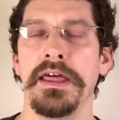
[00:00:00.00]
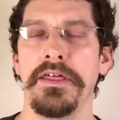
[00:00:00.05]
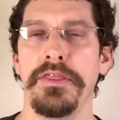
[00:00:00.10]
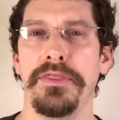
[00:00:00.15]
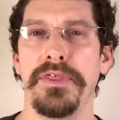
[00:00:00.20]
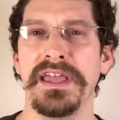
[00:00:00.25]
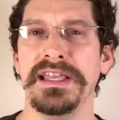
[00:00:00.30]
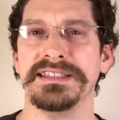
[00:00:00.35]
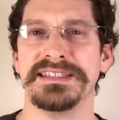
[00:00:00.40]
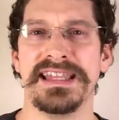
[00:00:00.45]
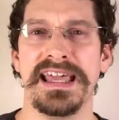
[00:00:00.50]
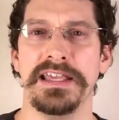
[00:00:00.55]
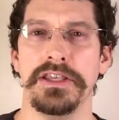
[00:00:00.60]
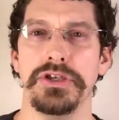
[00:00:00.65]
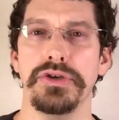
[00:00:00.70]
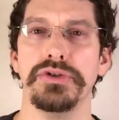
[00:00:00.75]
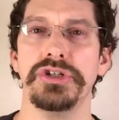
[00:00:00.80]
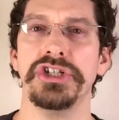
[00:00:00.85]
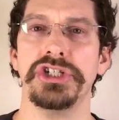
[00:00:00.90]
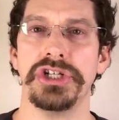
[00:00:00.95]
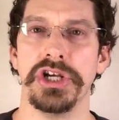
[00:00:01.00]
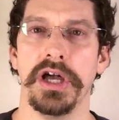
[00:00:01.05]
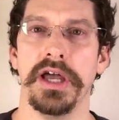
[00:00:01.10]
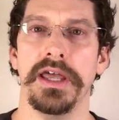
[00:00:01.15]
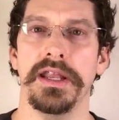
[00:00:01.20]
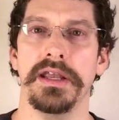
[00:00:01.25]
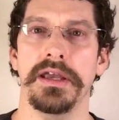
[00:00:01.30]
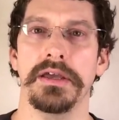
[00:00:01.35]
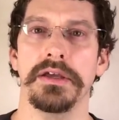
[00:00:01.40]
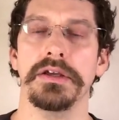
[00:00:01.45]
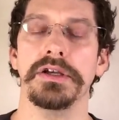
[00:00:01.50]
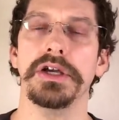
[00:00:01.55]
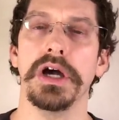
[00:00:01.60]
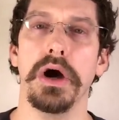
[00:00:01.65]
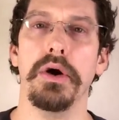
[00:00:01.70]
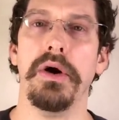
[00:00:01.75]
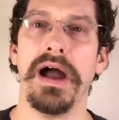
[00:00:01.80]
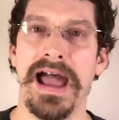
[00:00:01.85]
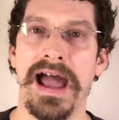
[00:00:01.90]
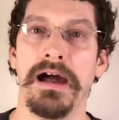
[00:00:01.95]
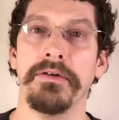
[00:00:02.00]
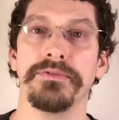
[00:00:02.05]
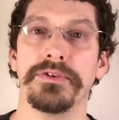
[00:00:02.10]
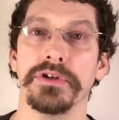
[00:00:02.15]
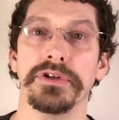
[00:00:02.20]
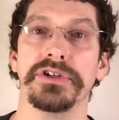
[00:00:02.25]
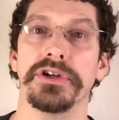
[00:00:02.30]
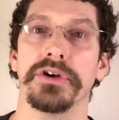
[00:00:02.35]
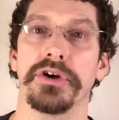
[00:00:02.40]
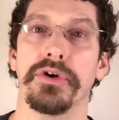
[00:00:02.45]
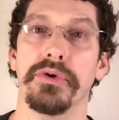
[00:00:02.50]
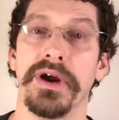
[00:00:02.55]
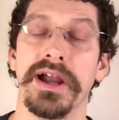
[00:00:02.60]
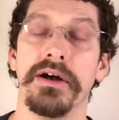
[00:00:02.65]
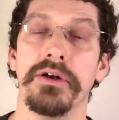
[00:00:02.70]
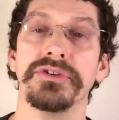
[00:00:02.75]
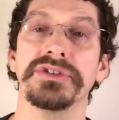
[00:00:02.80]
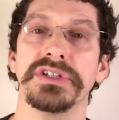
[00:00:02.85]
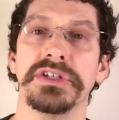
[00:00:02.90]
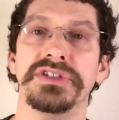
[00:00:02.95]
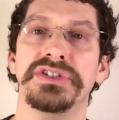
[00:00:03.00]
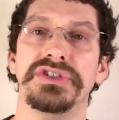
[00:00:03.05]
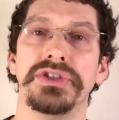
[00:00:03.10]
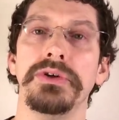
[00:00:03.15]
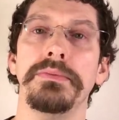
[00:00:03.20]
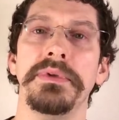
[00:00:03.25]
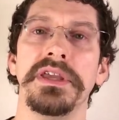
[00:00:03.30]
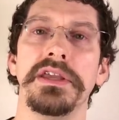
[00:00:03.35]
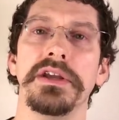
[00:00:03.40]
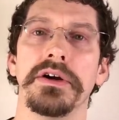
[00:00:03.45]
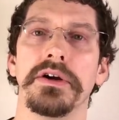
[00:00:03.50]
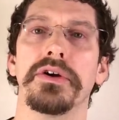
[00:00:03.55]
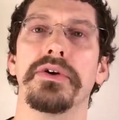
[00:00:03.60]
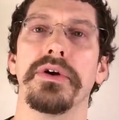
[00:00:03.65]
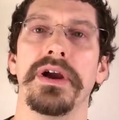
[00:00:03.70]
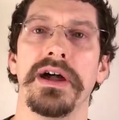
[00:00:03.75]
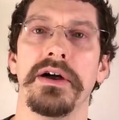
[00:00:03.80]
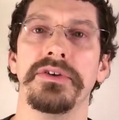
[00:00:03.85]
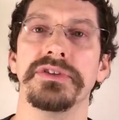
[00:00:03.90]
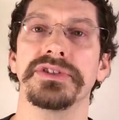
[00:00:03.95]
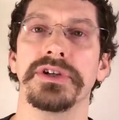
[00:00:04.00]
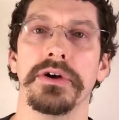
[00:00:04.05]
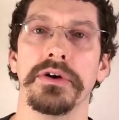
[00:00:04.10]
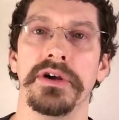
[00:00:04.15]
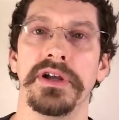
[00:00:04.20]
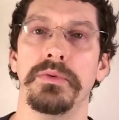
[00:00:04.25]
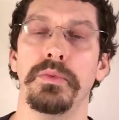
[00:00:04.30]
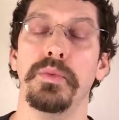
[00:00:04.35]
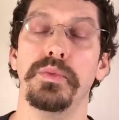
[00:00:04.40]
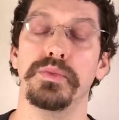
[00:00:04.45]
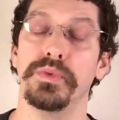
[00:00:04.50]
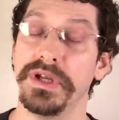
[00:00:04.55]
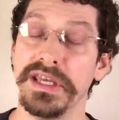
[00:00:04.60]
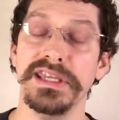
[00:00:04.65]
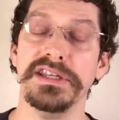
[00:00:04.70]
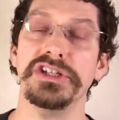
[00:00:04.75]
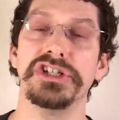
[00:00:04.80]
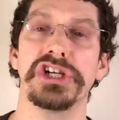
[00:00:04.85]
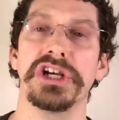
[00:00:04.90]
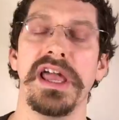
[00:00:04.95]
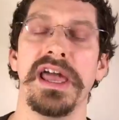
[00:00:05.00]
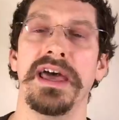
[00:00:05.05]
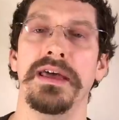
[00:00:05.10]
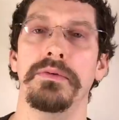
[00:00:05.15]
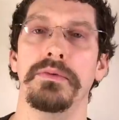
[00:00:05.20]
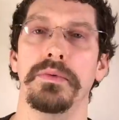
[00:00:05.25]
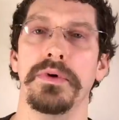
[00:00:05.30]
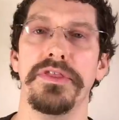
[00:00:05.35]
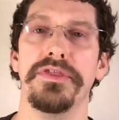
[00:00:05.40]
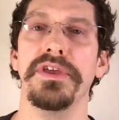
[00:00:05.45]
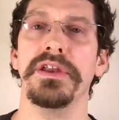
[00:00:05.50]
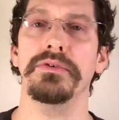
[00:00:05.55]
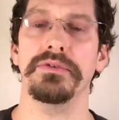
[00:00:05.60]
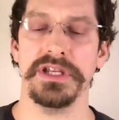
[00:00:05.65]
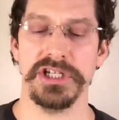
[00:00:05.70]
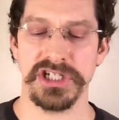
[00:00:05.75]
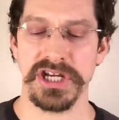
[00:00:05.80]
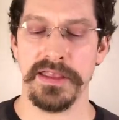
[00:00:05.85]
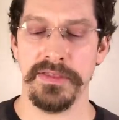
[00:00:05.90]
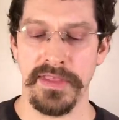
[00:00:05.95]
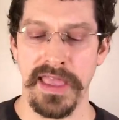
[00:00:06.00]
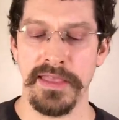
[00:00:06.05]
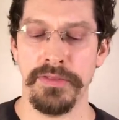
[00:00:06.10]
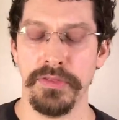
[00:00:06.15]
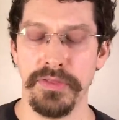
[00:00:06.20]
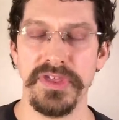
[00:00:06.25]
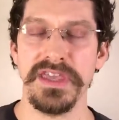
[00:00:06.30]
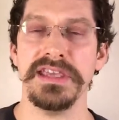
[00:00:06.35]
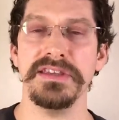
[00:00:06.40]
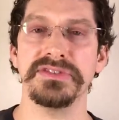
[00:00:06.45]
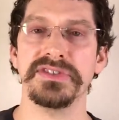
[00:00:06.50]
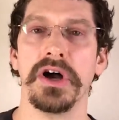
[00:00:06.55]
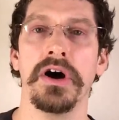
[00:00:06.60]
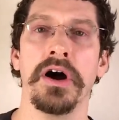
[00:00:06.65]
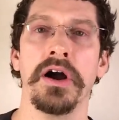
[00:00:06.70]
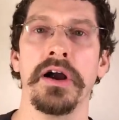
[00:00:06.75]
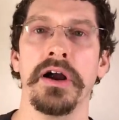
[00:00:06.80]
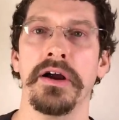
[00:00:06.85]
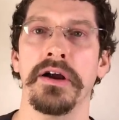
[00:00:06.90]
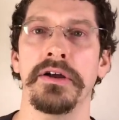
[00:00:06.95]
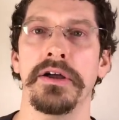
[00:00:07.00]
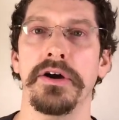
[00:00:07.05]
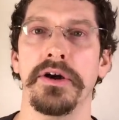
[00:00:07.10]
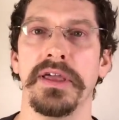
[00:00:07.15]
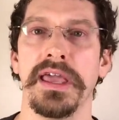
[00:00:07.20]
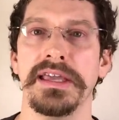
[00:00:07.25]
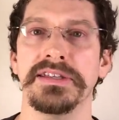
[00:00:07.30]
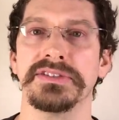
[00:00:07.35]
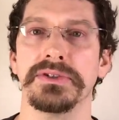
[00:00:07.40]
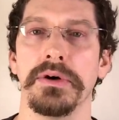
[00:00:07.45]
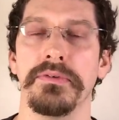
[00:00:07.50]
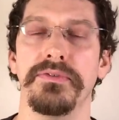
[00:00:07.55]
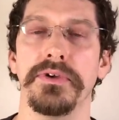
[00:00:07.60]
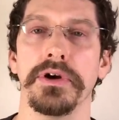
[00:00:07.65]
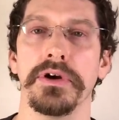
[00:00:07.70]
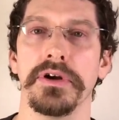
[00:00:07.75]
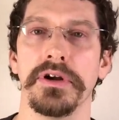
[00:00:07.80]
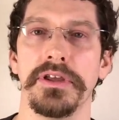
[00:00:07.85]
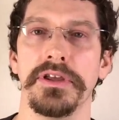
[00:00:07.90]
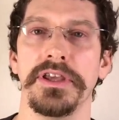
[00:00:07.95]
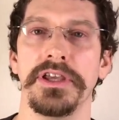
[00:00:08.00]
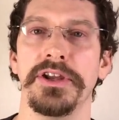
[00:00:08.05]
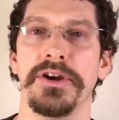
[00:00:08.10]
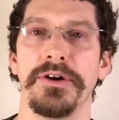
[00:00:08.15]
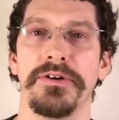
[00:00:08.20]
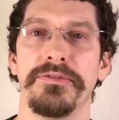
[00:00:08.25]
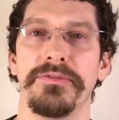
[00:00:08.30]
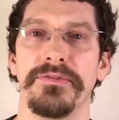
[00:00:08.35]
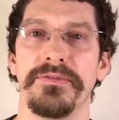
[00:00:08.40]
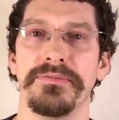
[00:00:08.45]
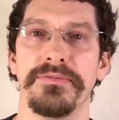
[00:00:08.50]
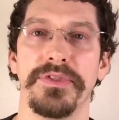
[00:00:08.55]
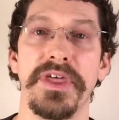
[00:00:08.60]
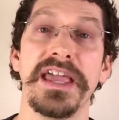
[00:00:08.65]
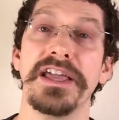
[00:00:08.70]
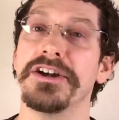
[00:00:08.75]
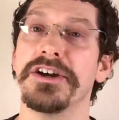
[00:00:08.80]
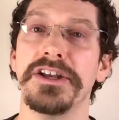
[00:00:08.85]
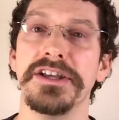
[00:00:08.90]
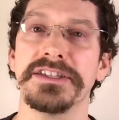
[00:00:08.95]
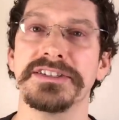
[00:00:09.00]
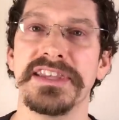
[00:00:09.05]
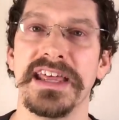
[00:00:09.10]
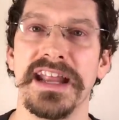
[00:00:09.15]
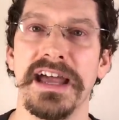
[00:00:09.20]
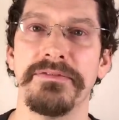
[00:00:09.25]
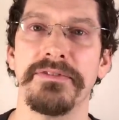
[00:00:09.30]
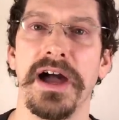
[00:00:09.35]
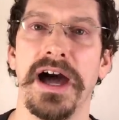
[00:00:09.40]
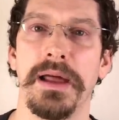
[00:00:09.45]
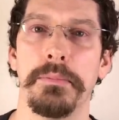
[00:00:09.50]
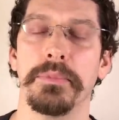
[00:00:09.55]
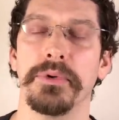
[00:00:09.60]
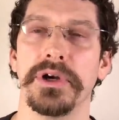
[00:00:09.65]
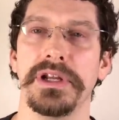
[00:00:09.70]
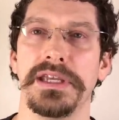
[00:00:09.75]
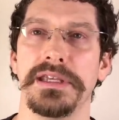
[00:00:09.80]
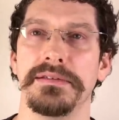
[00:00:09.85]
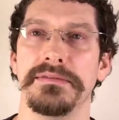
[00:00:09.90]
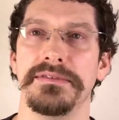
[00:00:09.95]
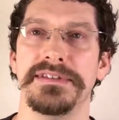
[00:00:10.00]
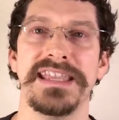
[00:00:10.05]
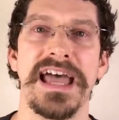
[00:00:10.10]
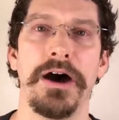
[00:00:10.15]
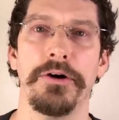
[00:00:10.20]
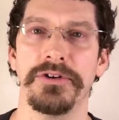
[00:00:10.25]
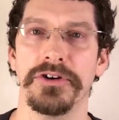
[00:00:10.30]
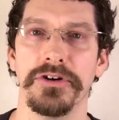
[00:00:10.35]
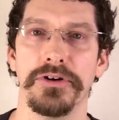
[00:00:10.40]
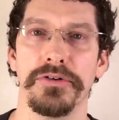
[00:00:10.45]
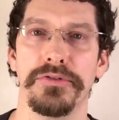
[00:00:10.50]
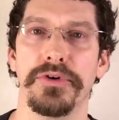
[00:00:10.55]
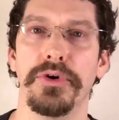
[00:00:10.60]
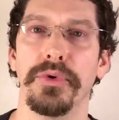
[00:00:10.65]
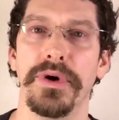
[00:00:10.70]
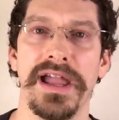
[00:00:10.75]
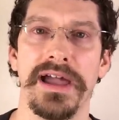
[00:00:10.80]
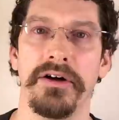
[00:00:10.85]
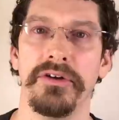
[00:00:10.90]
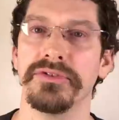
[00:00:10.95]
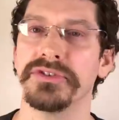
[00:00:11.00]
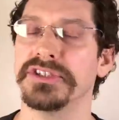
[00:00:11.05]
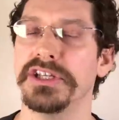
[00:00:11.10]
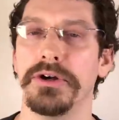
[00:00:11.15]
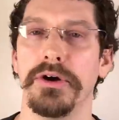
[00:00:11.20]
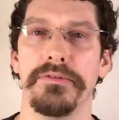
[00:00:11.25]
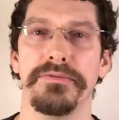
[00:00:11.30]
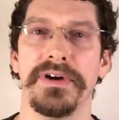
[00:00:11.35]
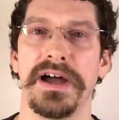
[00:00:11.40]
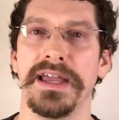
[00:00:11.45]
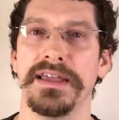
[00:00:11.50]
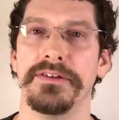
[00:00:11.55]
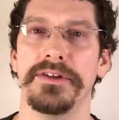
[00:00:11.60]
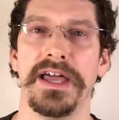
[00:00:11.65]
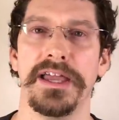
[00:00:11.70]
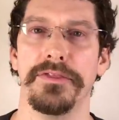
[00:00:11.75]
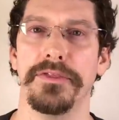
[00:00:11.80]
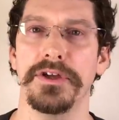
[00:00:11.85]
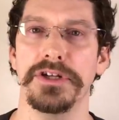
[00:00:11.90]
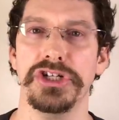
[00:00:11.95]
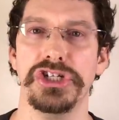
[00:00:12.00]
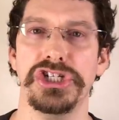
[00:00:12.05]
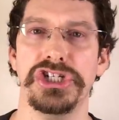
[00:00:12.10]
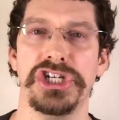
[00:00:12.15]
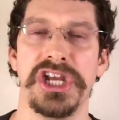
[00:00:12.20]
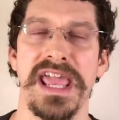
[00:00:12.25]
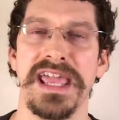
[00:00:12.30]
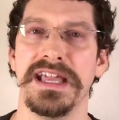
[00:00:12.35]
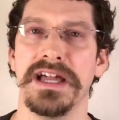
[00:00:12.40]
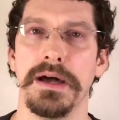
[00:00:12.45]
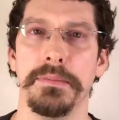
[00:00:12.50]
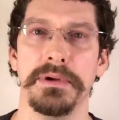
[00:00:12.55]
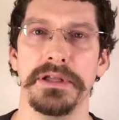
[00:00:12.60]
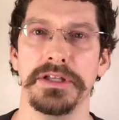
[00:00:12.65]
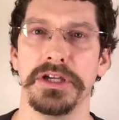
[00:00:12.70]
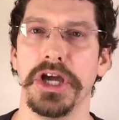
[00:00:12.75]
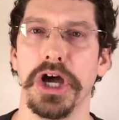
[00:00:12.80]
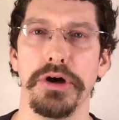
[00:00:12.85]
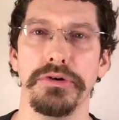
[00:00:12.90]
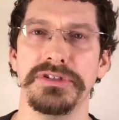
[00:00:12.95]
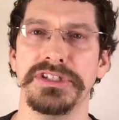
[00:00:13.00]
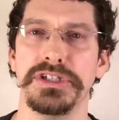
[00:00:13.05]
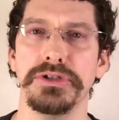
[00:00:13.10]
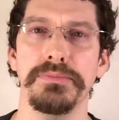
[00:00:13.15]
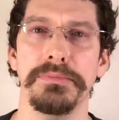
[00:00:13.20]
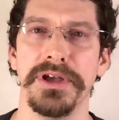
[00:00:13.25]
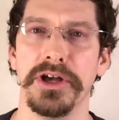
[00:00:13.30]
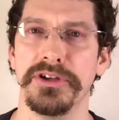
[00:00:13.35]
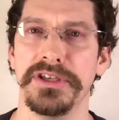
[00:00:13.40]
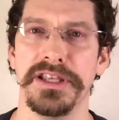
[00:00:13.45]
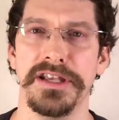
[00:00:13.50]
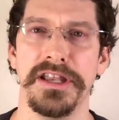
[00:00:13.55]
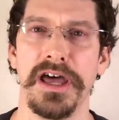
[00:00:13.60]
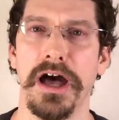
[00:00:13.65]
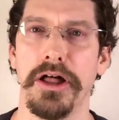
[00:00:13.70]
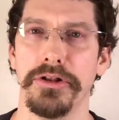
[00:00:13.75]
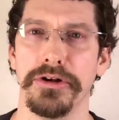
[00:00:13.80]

thinks that you should go after your grails, assuming your grails are in reach and within reach, and these are, okay? So if you're, you know, thank goodness that I've got pretty down-to-earth grails. You know, if I like the Jacob & Co. $2 million